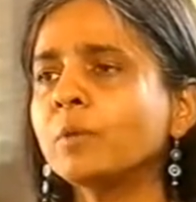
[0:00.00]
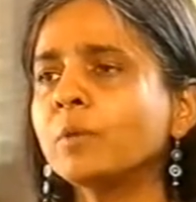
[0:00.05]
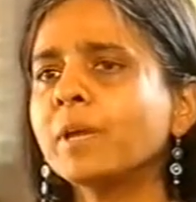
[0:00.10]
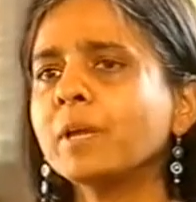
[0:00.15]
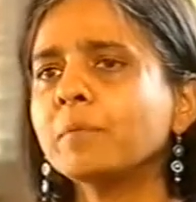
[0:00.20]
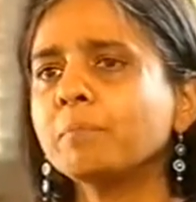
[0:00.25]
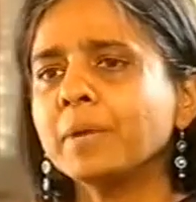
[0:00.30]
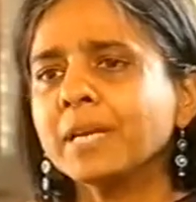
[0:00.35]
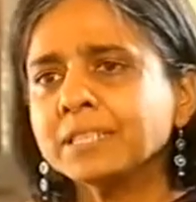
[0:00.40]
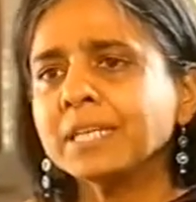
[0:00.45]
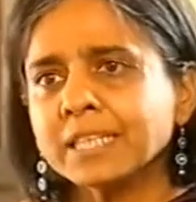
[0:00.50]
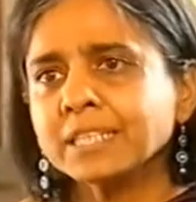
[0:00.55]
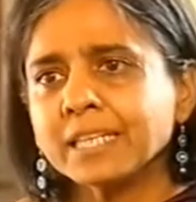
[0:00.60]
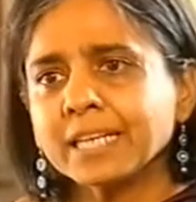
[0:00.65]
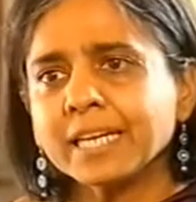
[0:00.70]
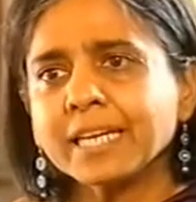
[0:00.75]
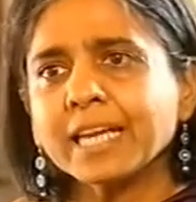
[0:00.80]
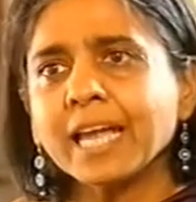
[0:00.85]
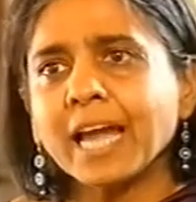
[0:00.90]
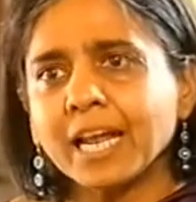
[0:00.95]
Well, we
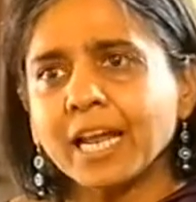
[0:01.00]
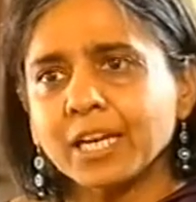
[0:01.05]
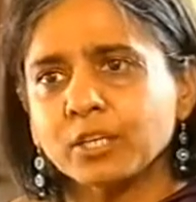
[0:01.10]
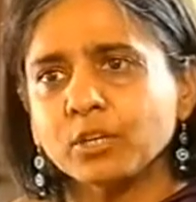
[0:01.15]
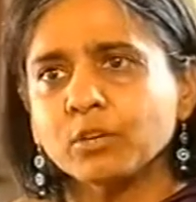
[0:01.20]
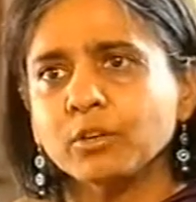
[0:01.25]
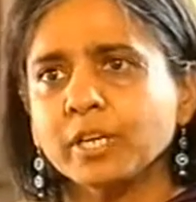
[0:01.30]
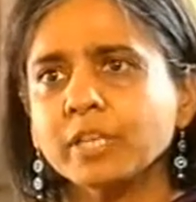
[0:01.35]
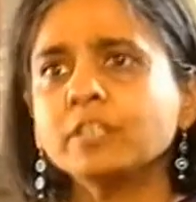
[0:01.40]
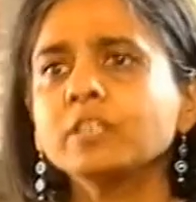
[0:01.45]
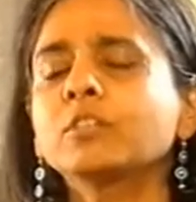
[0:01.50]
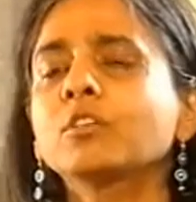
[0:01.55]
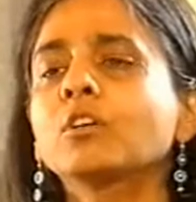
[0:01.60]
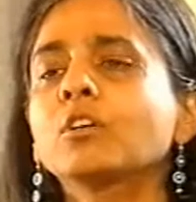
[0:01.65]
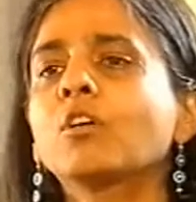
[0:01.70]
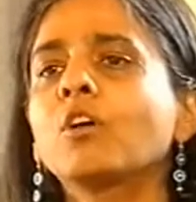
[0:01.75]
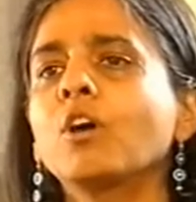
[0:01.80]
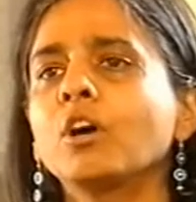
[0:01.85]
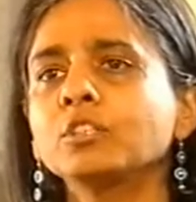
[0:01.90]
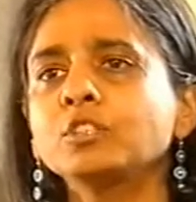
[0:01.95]
basically calculated the
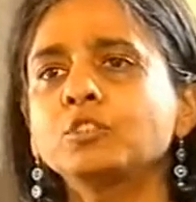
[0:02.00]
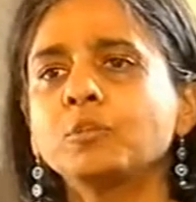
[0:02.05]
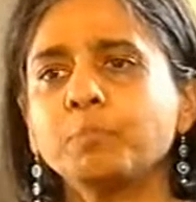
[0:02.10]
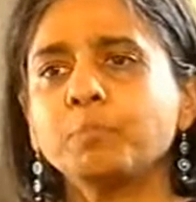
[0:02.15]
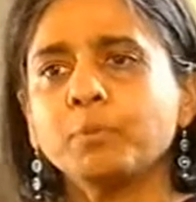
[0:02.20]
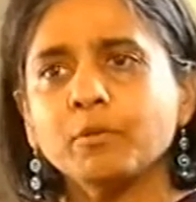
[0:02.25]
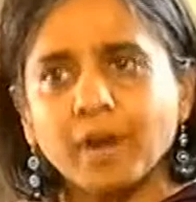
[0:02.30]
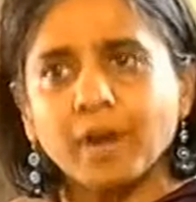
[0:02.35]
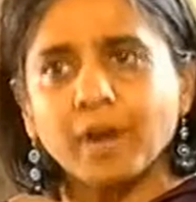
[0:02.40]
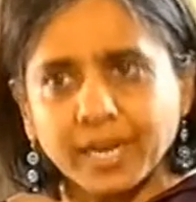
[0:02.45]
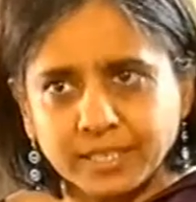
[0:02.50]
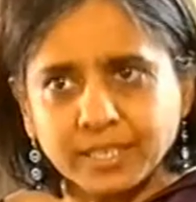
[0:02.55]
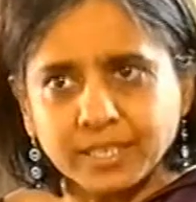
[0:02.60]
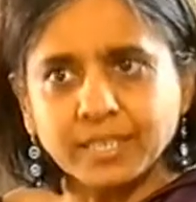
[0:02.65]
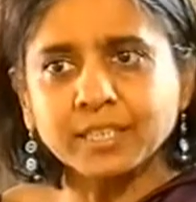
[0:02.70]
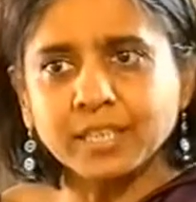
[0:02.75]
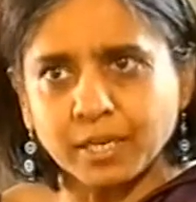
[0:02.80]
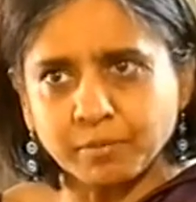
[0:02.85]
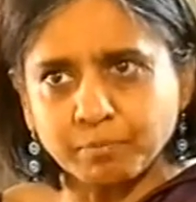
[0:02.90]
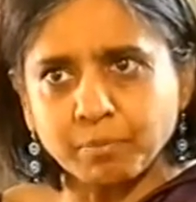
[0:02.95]
cost of
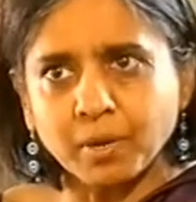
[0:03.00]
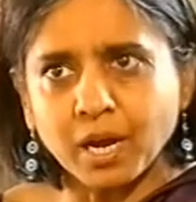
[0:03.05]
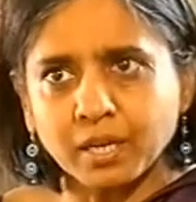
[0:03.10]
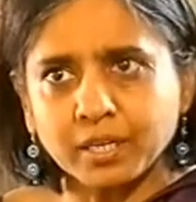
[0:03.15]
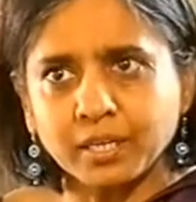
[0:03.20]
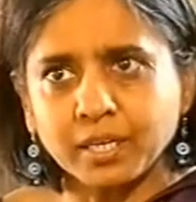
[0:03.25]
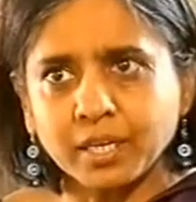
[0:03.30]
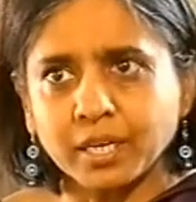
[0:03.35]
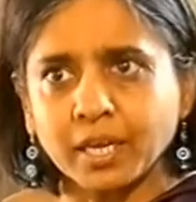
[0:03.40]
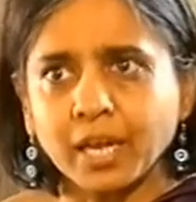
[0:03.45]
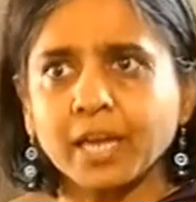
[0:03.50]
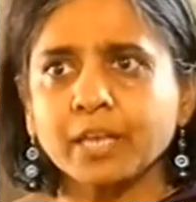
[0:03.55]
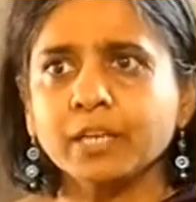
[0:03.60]
providing that parking.